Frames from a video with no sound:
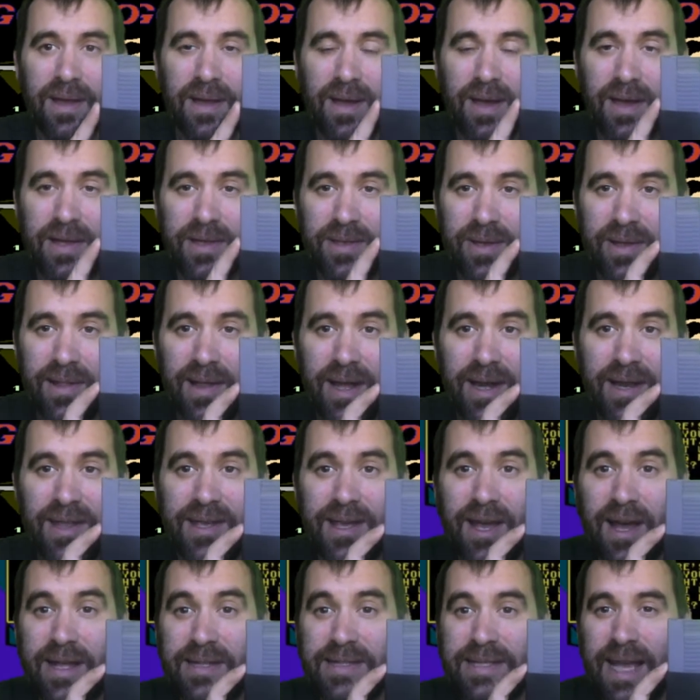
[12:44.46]
A lot of the
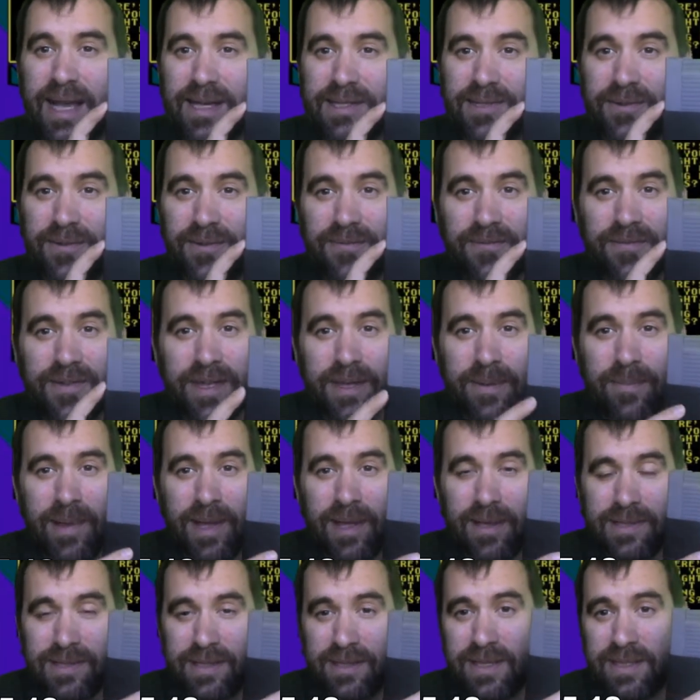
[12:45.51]
contacts are
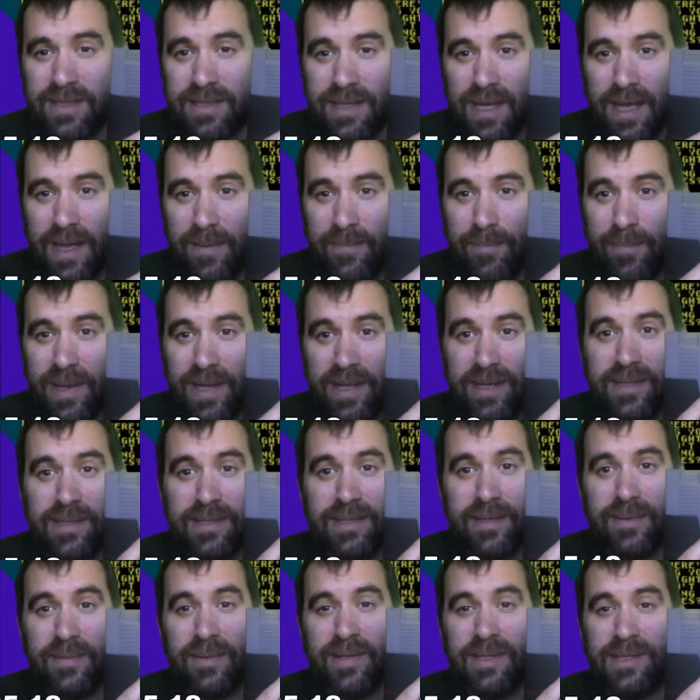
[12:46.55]
females, and this guy
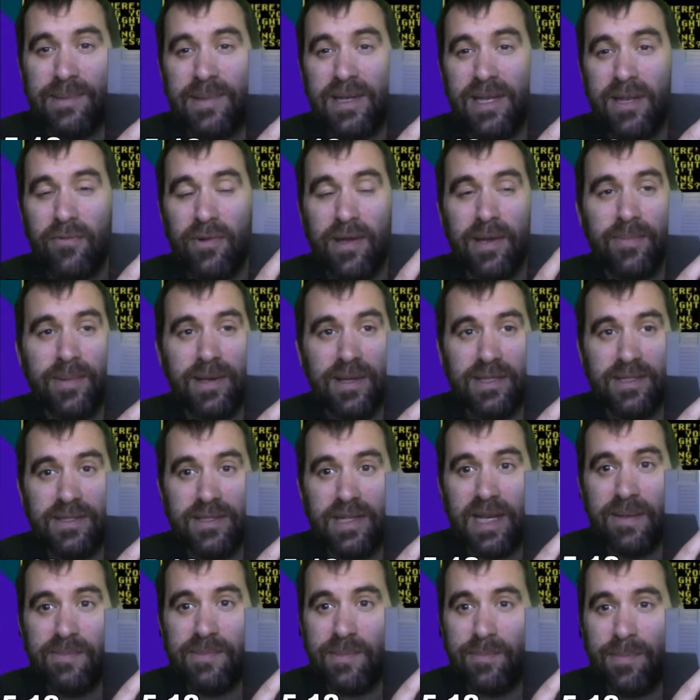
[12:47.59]
beds as many women as
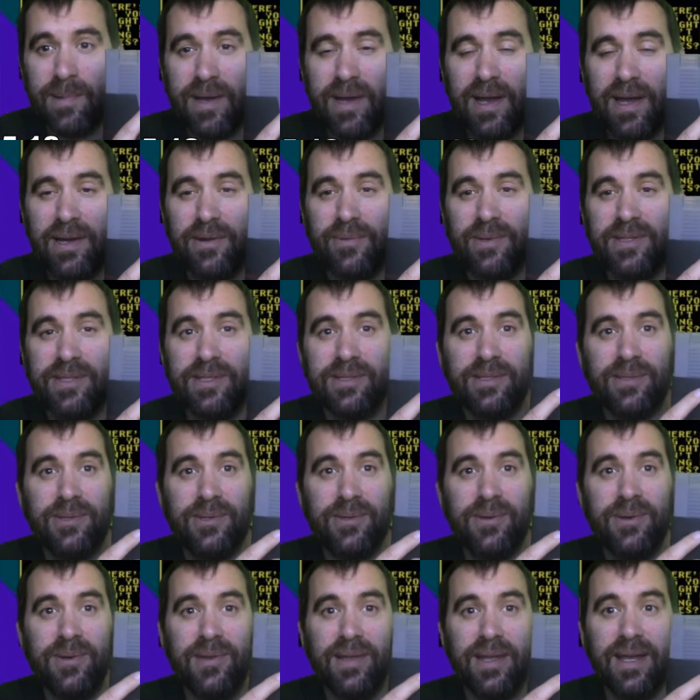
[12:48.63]
James Bond, which is
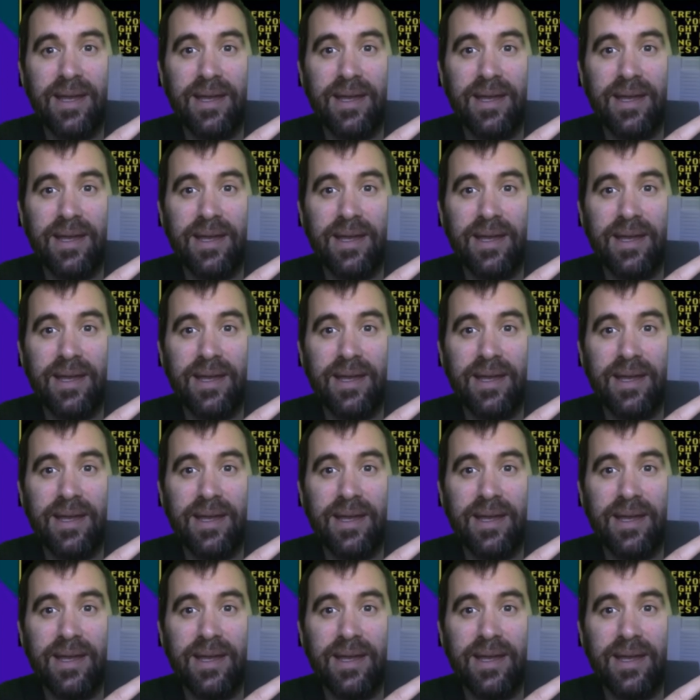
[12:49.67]
cool.